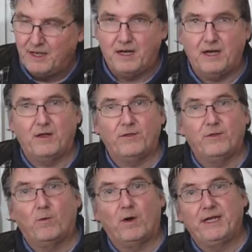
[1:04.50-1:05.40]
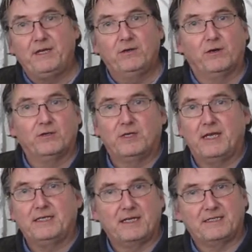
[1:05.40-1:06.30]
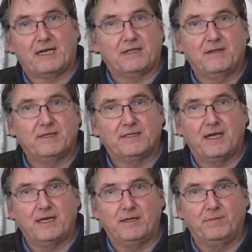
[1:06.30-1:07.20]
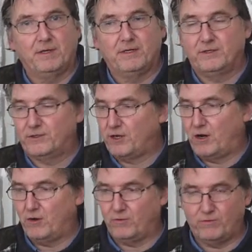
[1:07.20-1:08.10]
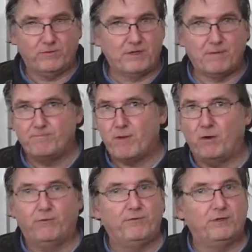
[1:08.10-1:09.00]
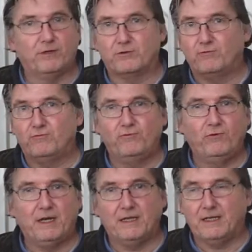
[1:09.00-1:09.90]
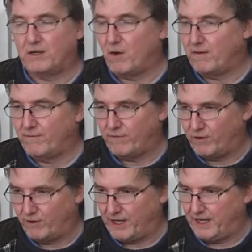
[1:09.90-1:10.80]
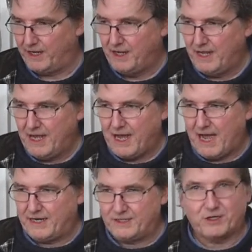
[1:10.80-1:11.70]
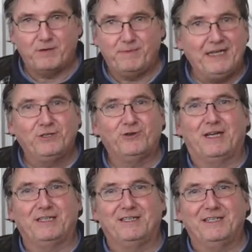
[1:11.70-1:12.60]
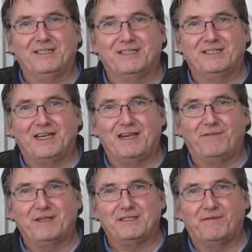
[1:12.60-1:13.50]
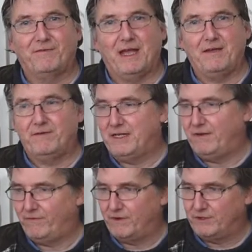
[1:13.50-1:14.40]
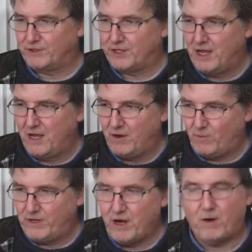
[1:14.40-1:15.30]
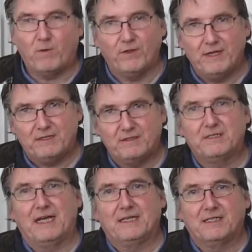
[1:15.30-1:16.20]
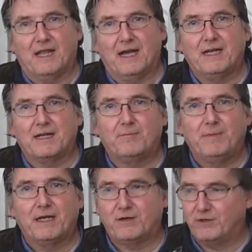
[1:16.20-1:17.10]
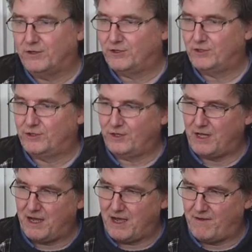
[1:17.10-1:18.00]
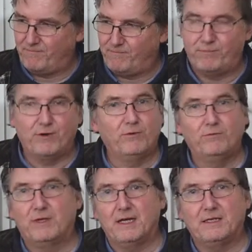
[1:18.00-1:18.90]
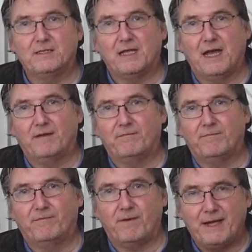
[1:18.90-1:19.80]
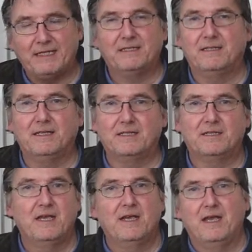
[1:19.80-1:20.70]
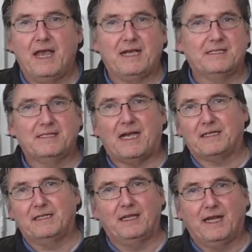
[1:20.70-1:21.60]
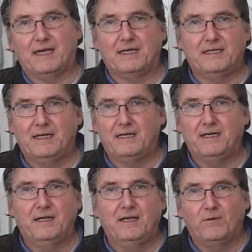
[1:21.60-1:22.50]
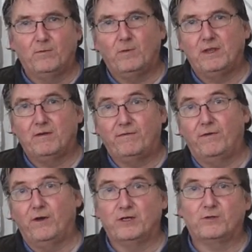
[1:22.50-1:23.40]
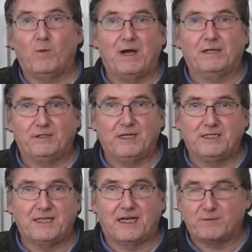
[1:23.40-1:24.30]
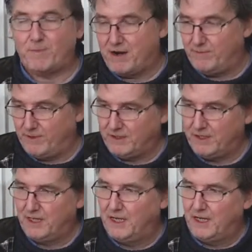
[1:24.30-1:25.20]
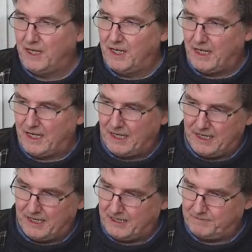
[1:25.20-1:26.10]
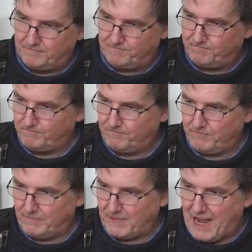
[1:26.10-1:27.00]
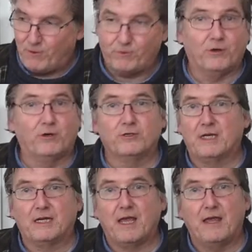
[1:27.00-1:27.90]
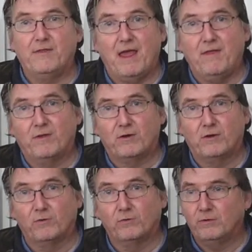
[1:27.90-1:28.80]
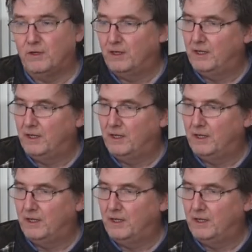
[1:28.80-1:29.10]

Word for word: Uh, the one indoors is exactly the same. So they're both just really going for it. And it's going to be interesting to see if there's a flavour difference. We know what this tastes like because uh, I've brewed this and I'm fermenting this exactly like I did with the first wild yeast experiment uh, outdoors in, in, in the cool.